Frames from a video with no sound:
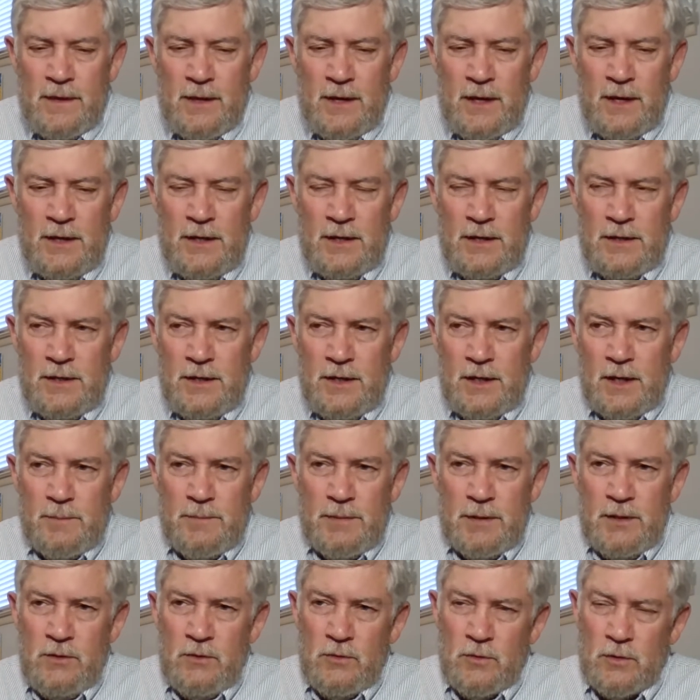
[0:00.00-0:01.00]
and ended
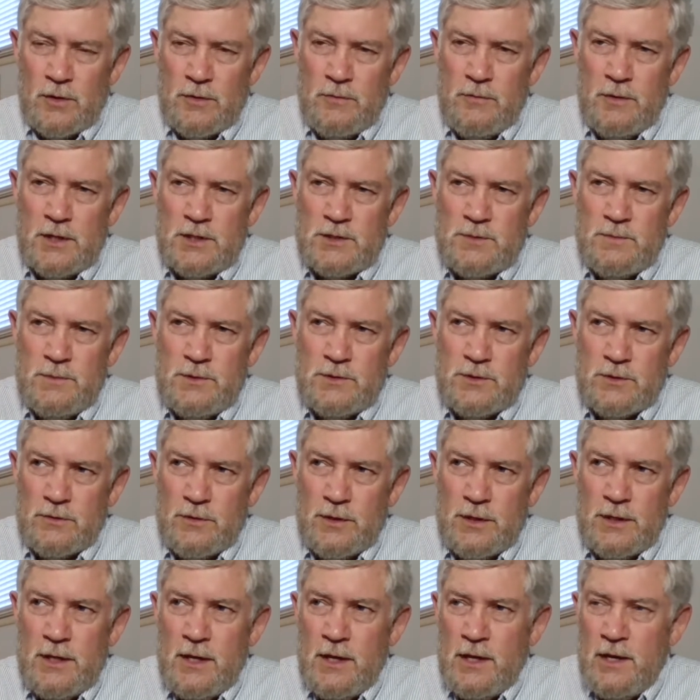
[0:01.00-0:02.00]
up in Northwest
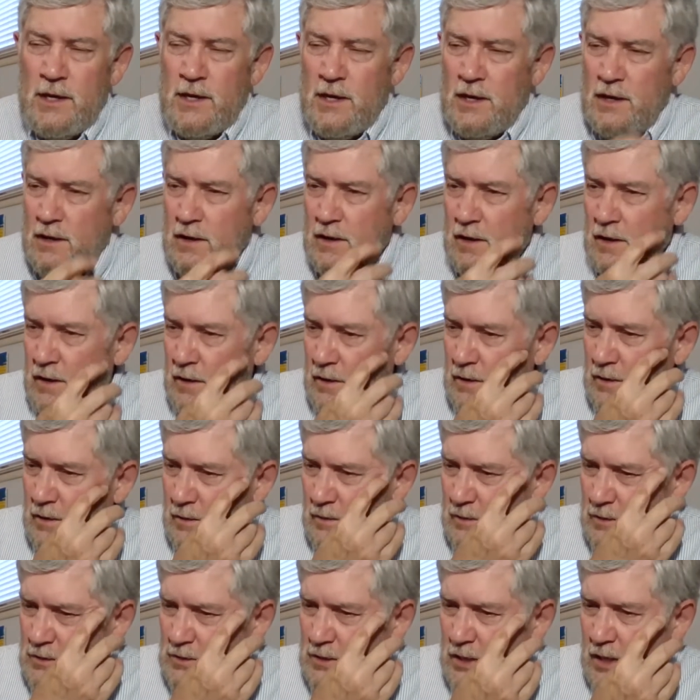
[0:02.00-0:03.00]
Missouri and
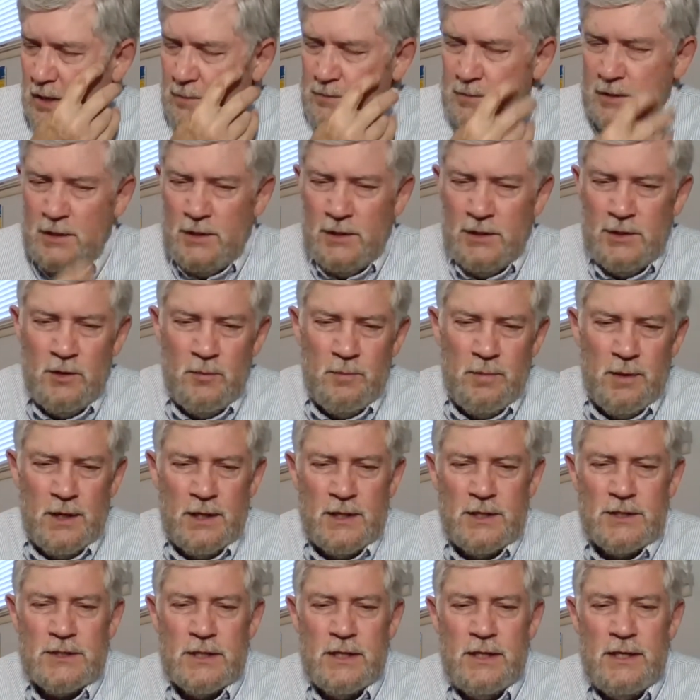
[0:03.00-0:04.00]
stopped at a little
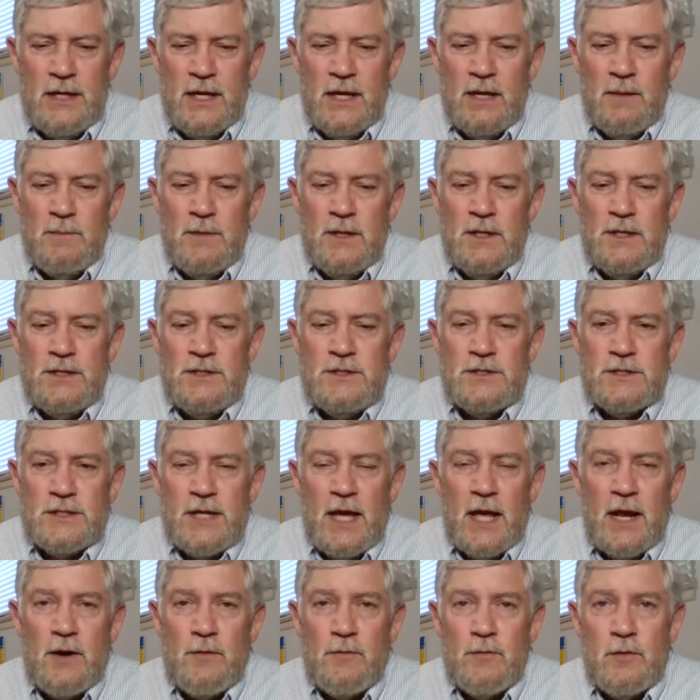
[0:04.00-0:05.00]
place and named it
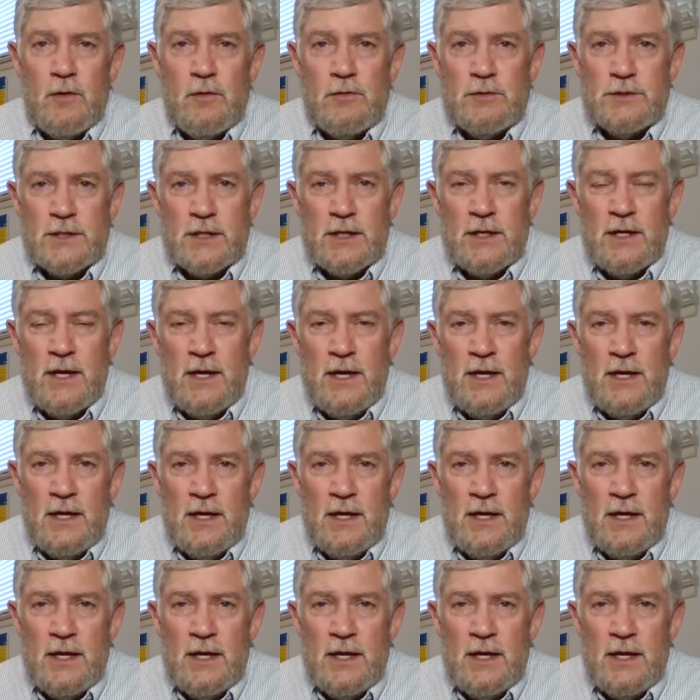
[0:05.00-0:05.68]
Santa Rosa